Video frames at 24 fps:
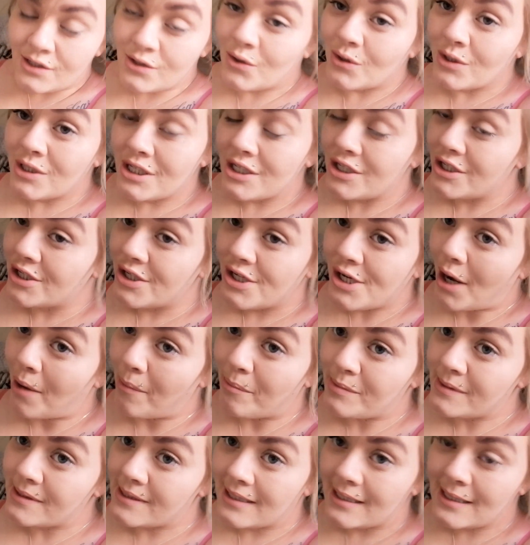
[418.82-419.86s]
Daughter's
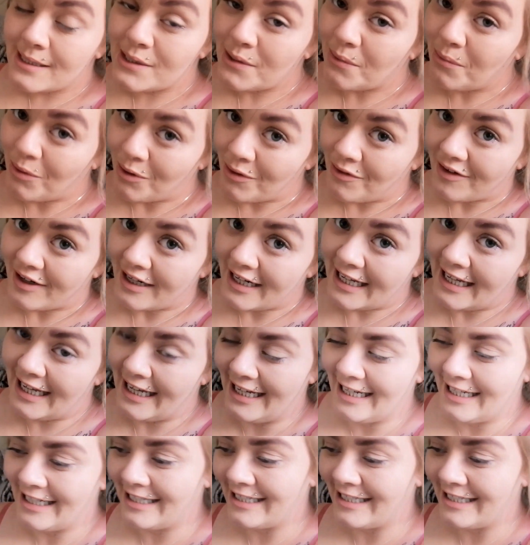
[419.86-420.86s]
jobs is to worry.